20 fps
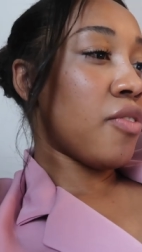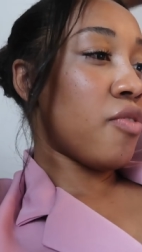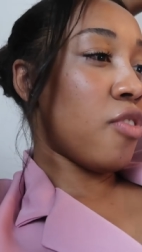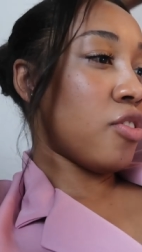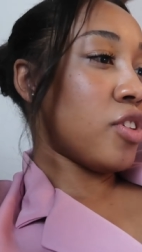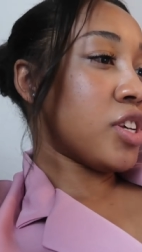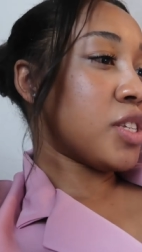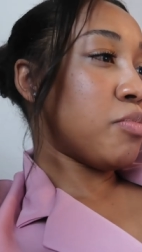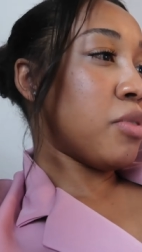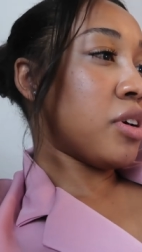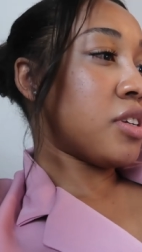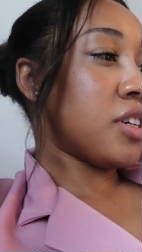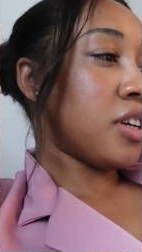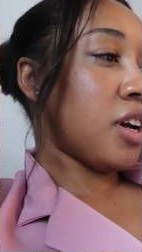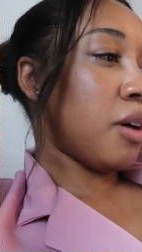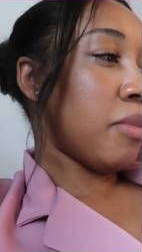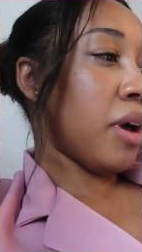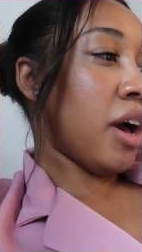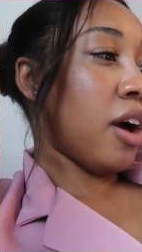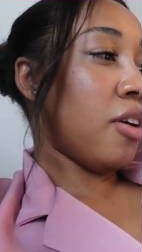for this book to
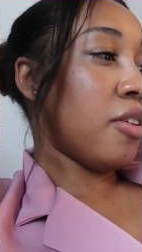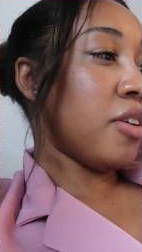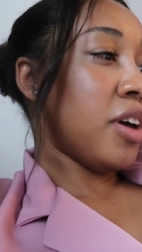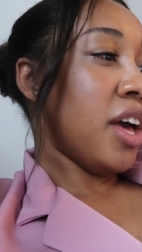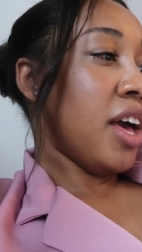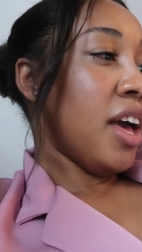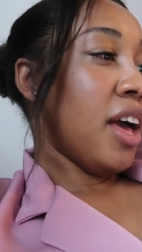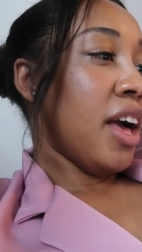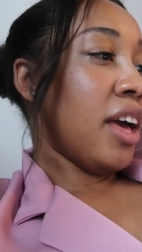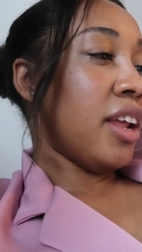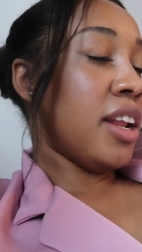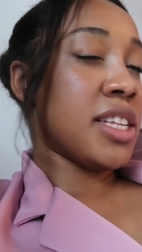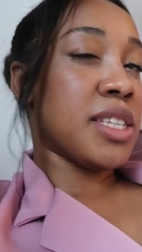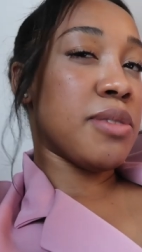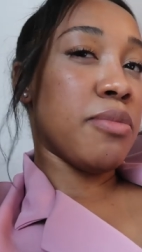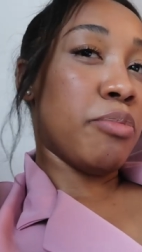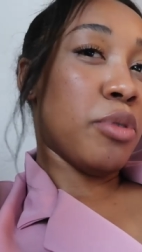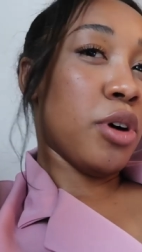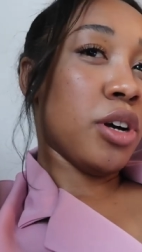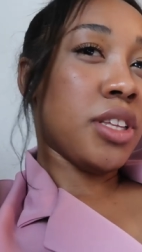come out, and it's
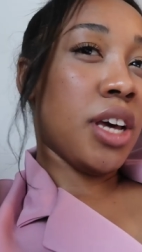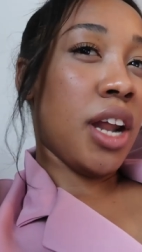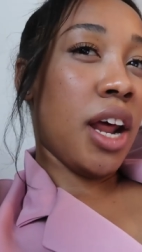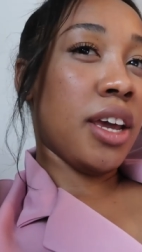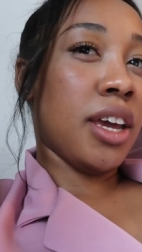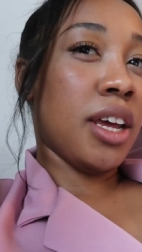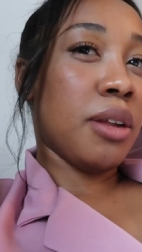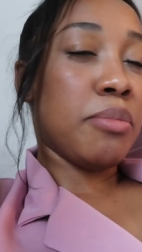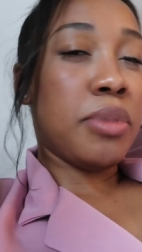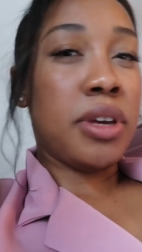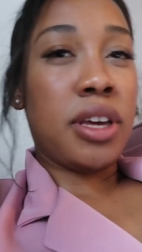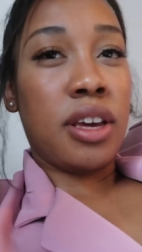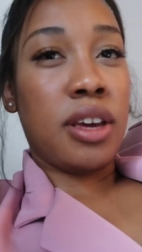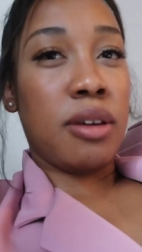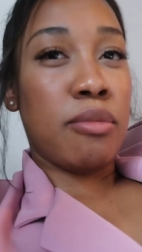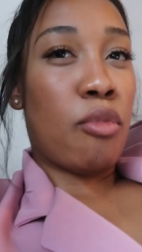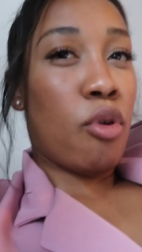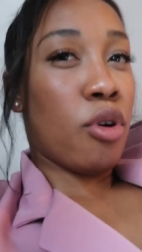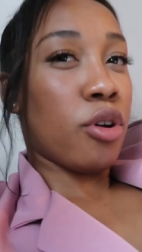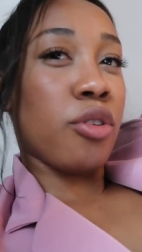a book that I can be
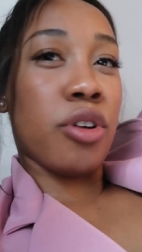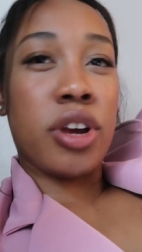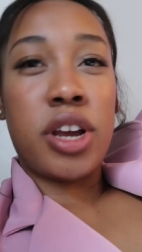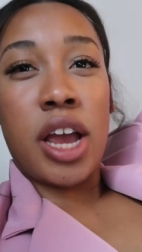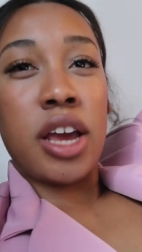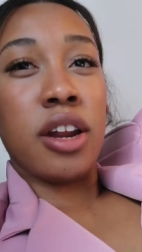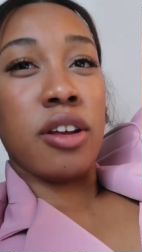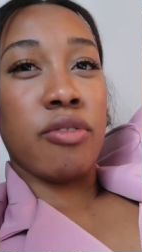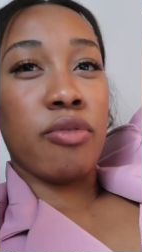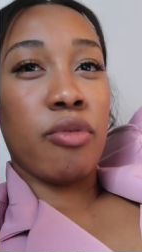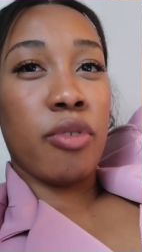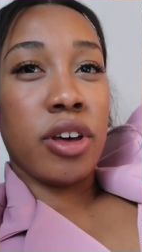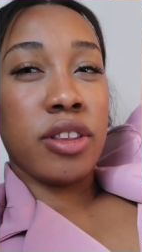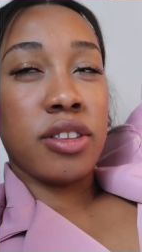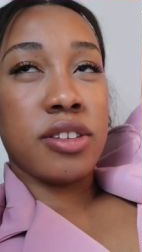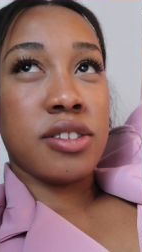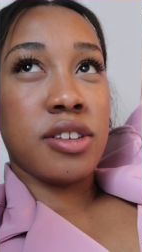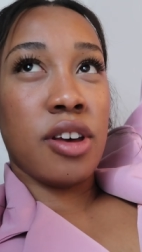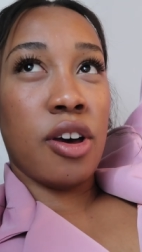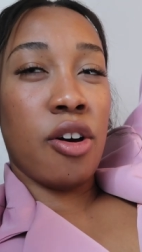more creative
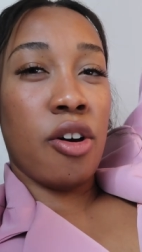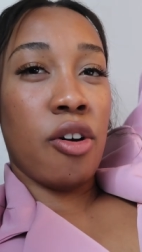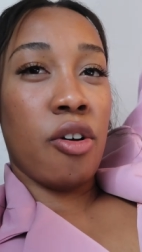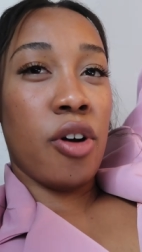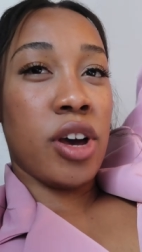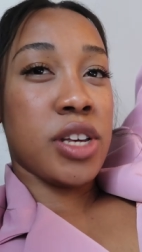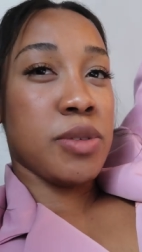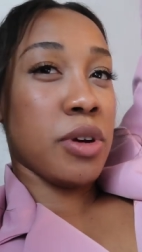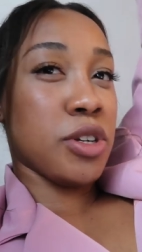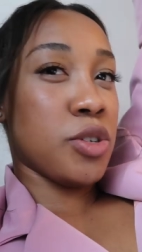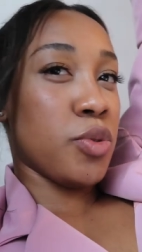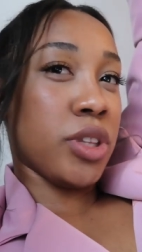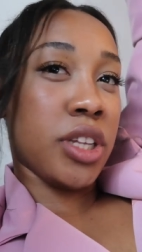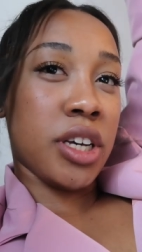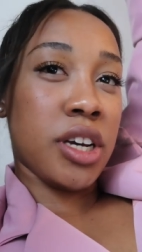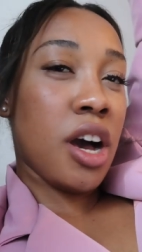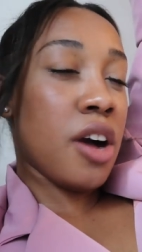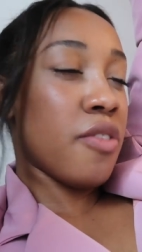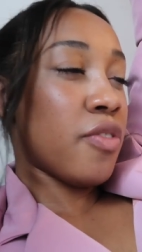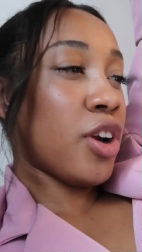with, so especially with the
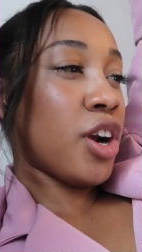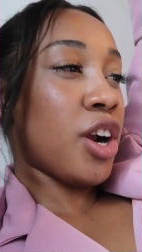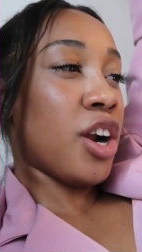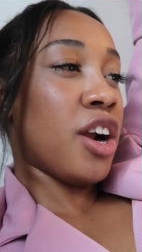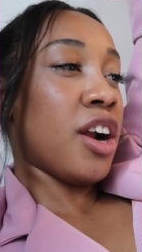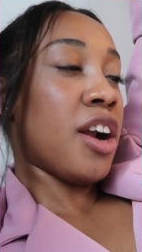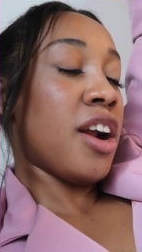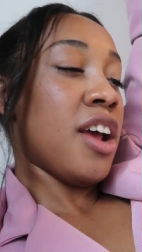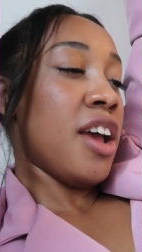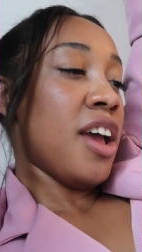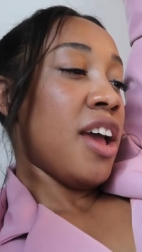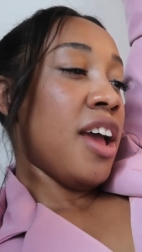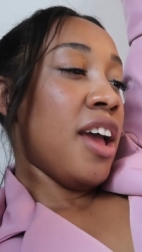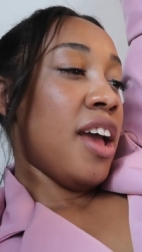cover.